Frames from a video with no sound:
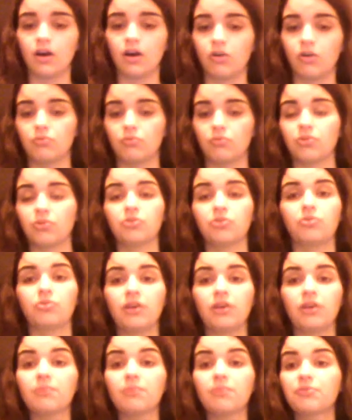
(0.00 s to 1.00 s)
Real
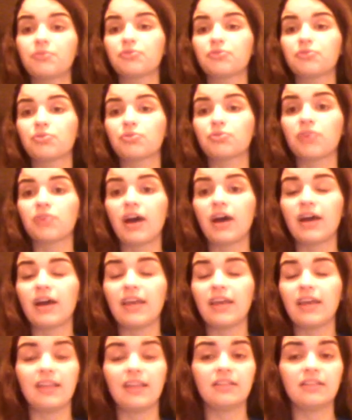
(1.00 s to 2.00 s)
quick, before
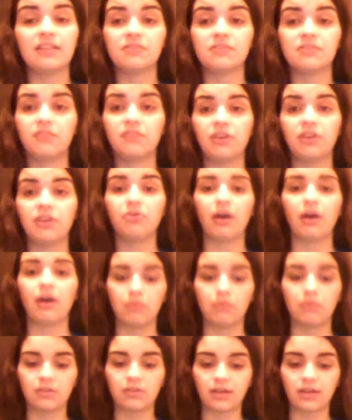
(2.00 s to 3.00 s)
I end this video, I
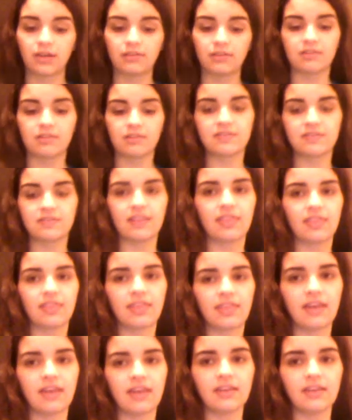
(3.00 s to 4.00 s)
would like to
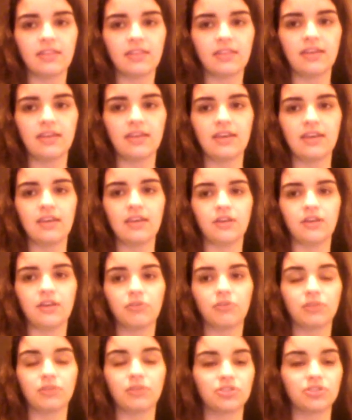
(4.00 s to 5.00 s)
thank the
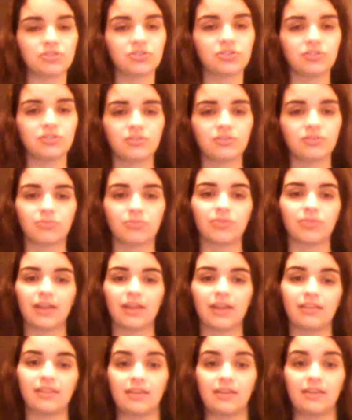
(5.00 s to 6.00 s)
original, well,
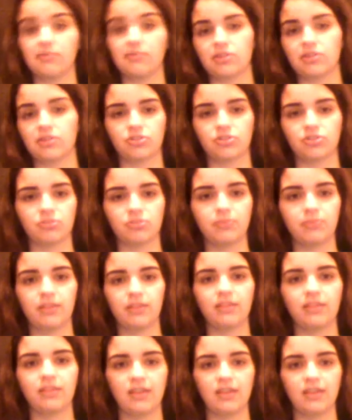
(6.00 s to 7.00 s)
not the original, but
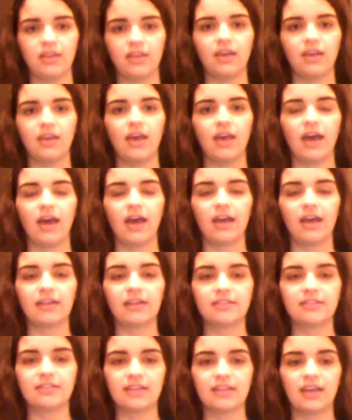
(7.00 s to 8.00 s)
the
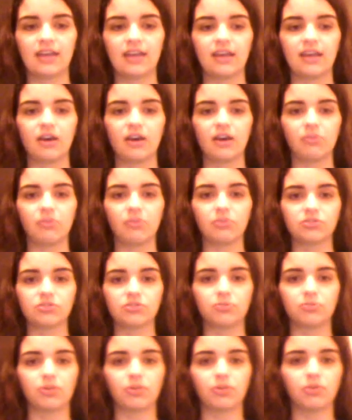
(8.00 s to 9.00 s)
NSA
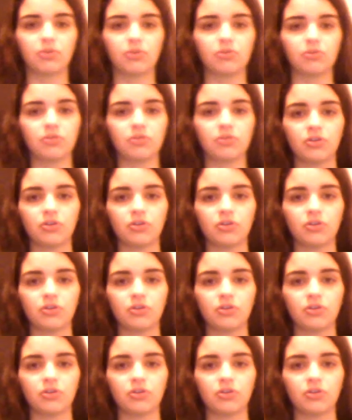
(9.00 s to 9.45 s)
whistleblower